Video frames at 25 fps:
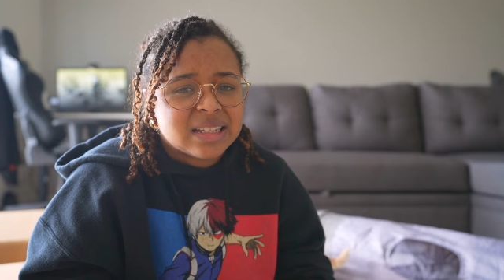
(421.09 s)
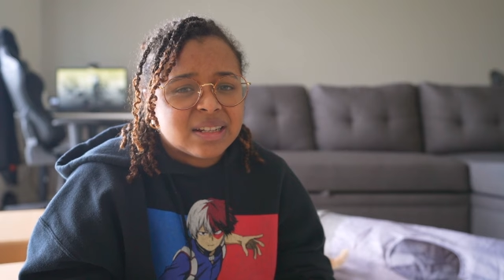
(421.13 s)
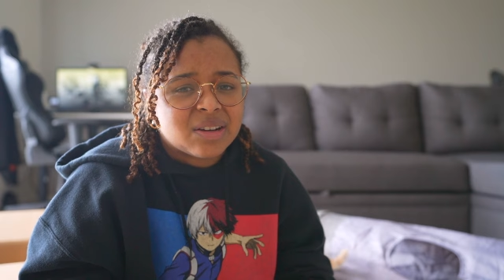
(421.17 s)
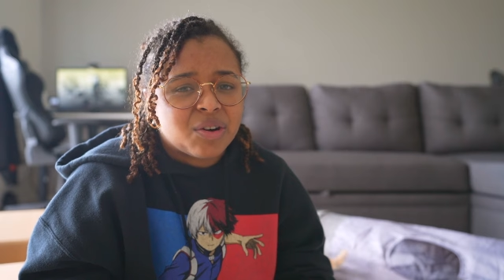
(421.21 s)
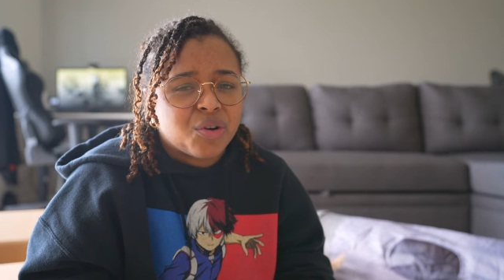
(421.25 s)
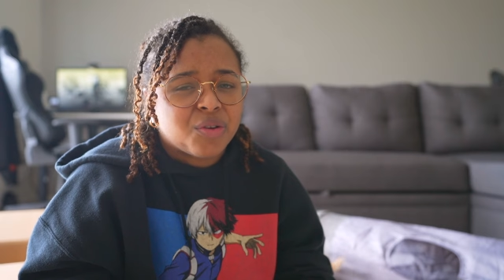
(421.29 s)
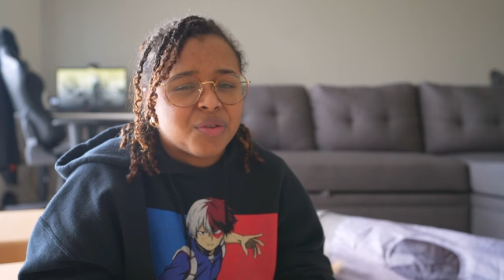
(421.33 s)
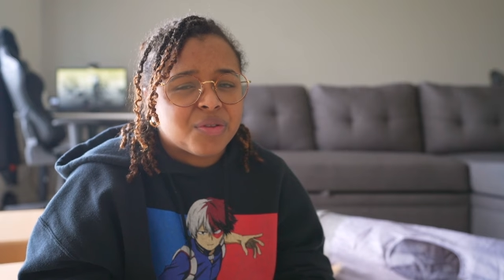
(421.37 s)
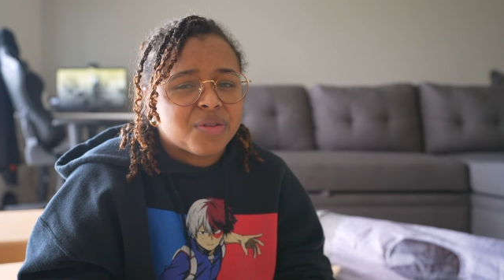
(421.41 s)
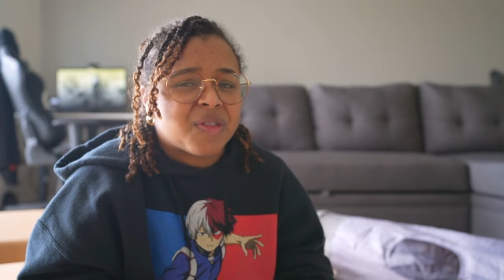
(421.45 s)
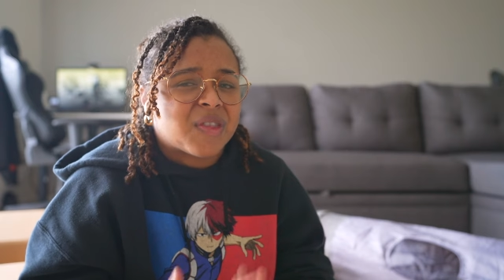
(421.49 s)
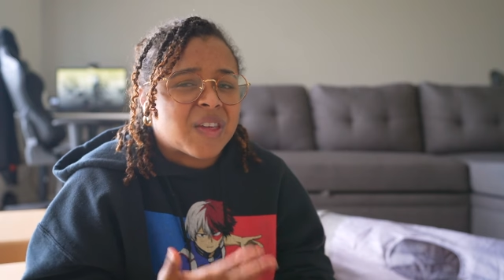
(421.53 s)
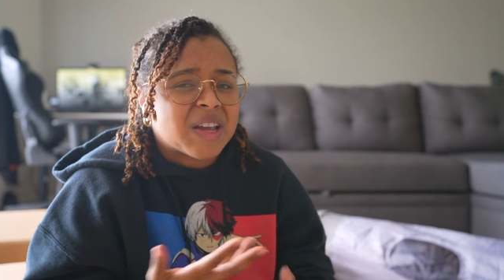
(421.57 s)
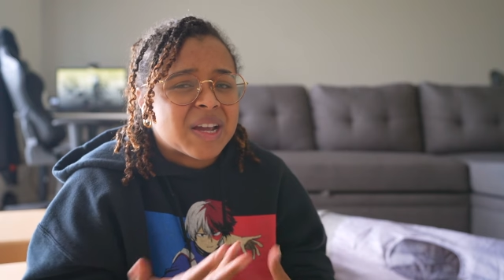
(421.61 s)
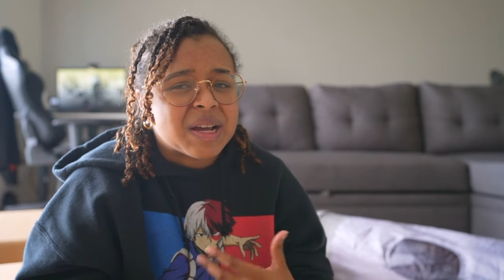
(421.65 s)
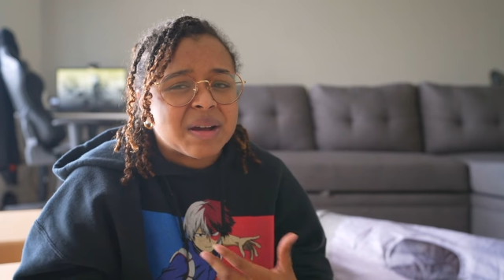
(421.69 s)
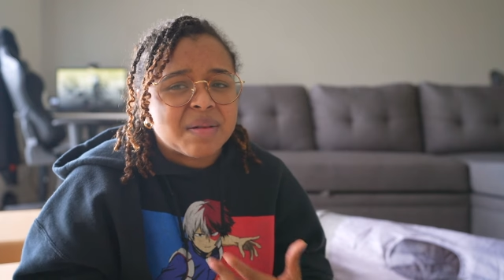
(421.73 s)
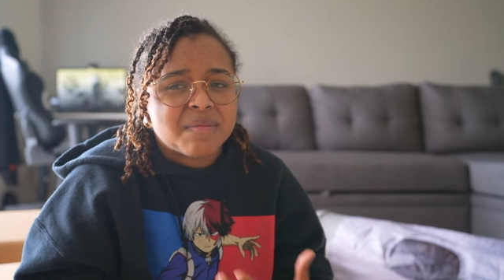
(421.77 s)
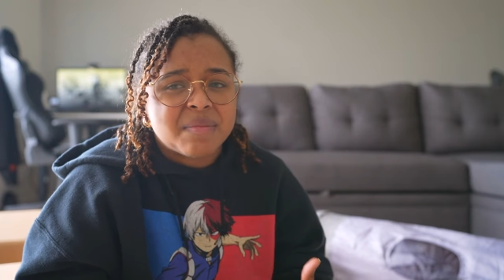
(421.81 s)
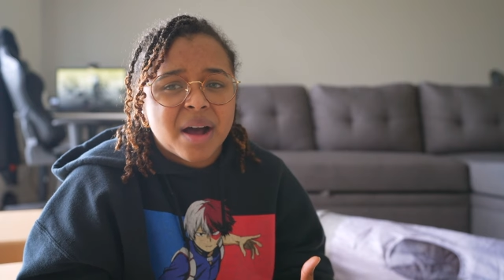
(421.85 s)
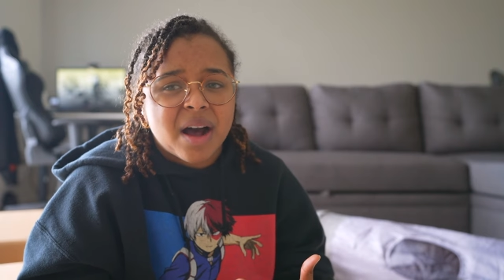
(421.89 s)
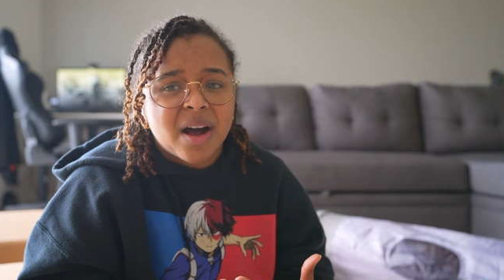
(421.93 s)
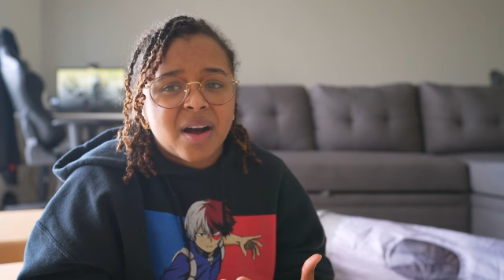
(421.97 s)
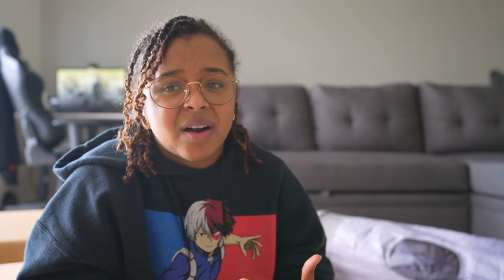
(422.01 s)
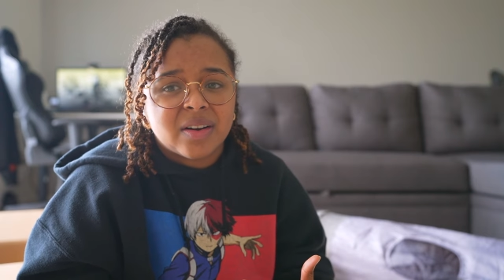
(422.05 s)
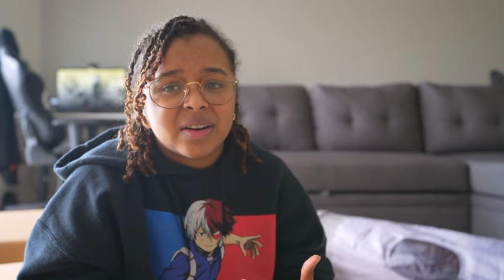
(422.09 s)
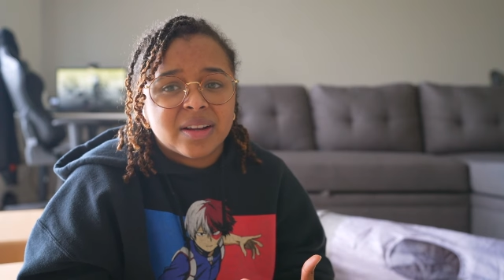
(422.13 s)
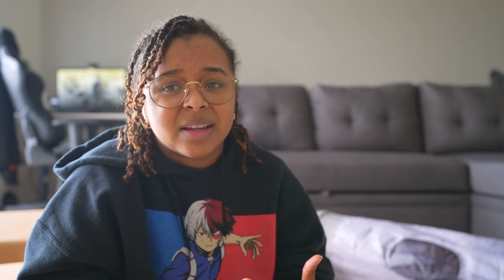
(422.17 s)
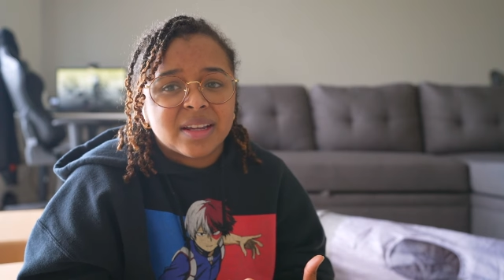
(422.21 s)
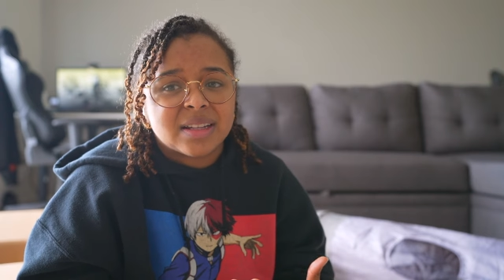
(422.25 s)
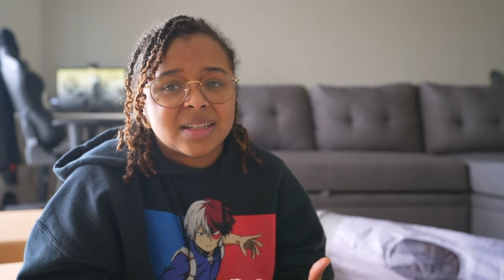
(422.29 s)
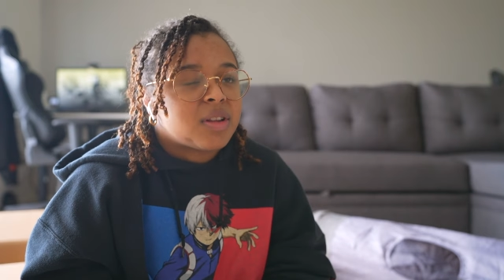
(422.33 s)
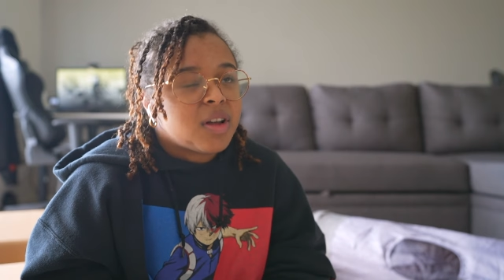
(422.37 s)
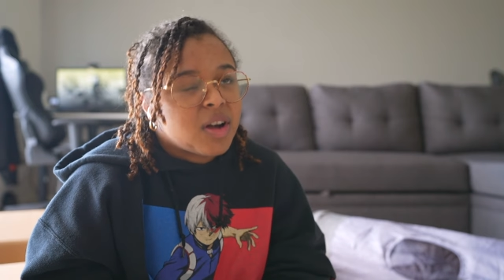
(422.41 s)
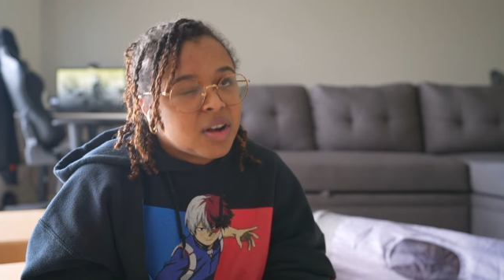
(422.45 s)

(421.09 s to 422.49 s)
to think about it.